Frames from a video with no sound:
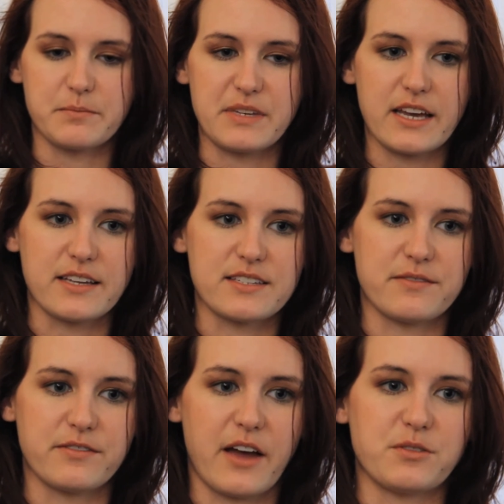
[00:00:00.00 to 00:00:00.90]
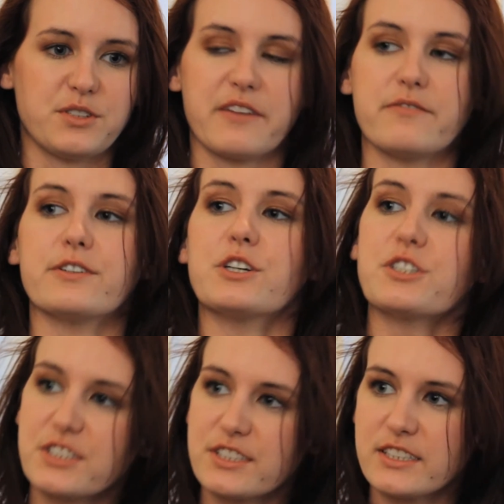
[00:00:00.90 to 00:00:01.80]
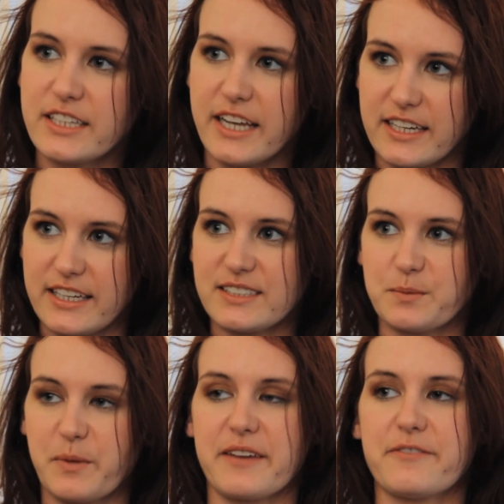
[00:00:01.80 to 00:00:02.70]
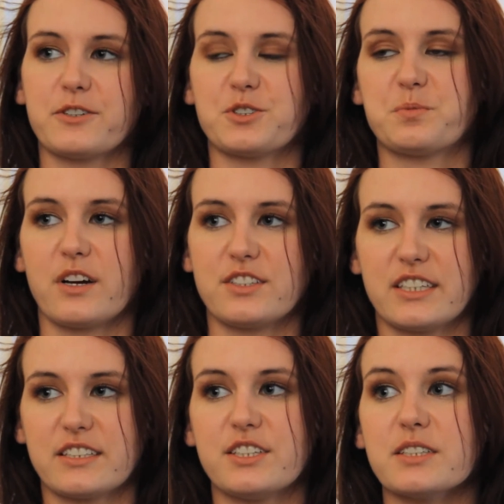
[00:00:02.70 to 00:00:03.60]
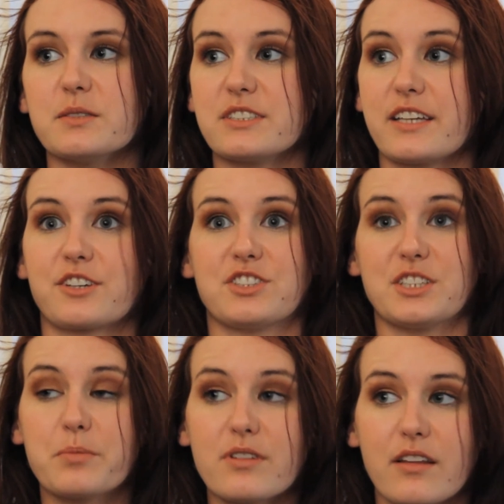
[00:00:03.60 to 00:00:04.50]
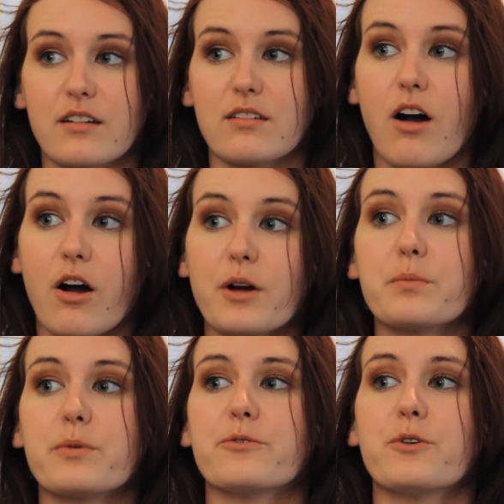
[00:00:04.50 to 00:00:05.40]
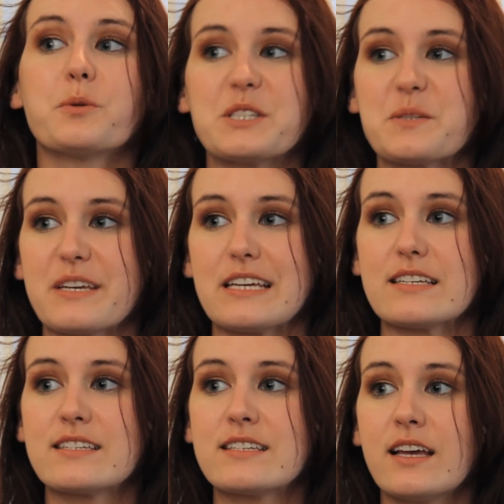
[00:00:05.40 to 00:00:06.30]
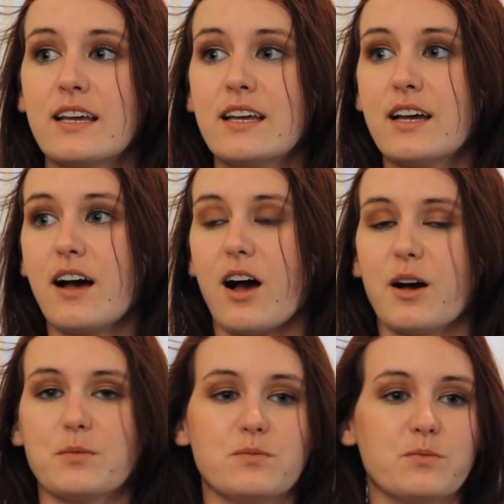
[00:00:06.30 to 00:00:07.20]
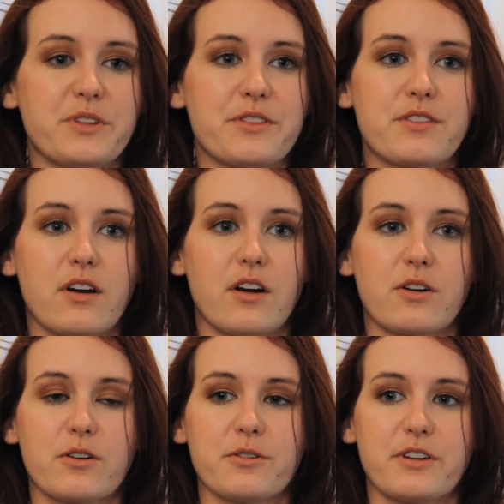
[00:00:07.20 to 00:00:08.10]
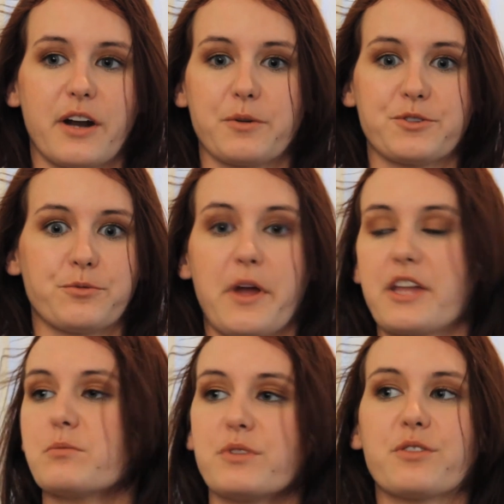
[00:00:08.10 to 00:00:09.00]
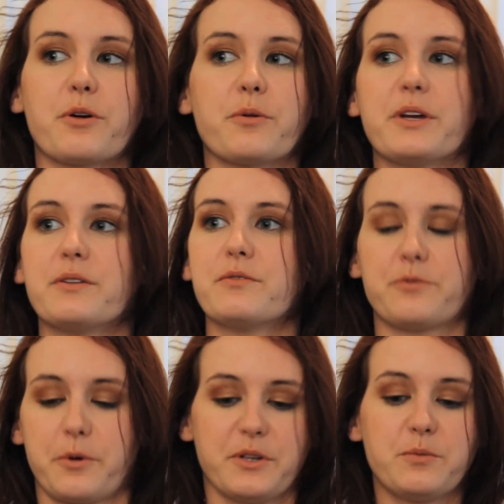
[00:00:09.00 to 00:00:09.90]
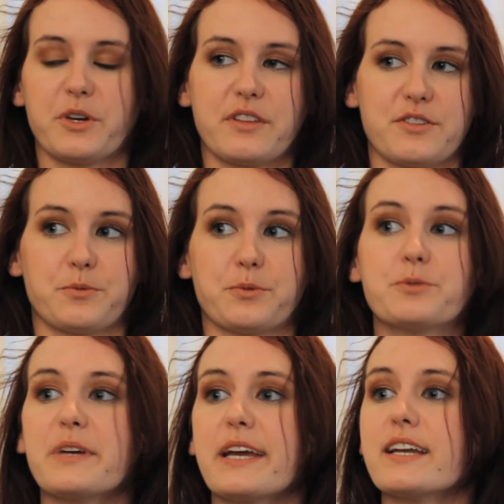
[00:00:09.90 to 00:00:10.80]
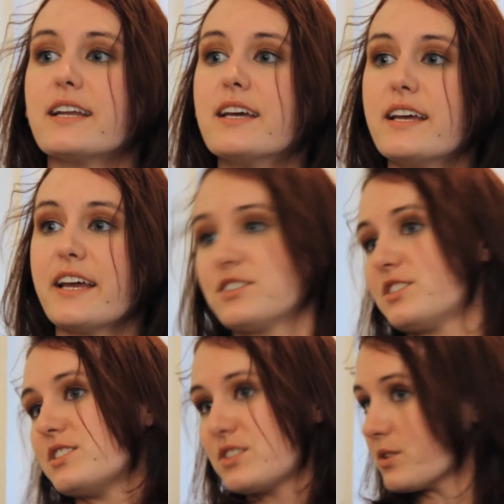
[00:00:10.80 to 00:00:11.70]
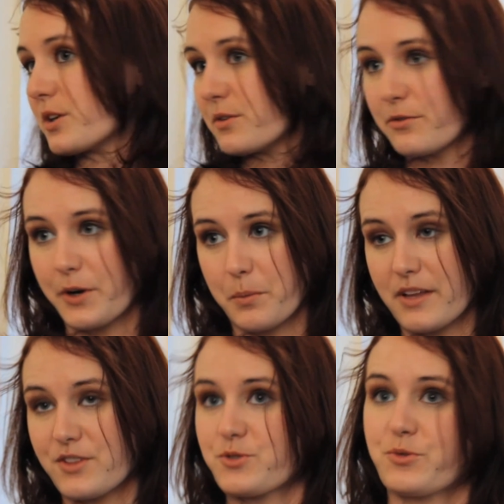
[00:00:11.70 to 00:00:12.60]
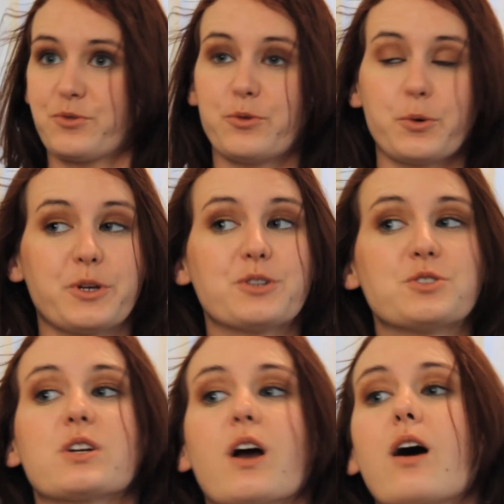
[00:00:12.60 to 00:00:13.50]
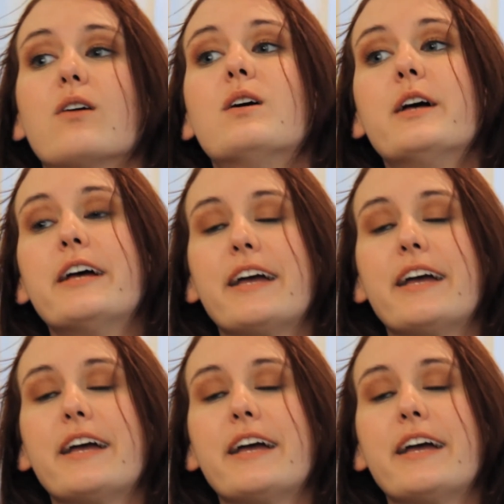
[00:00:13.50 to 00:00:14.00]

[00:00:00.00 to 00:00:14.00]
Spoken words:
because of how diverse it is. My first project here was actually a political art performance piece with a girl that I was randomly thrown in with as a roommate, and she's still a good friend of mine. This was 4 years ago,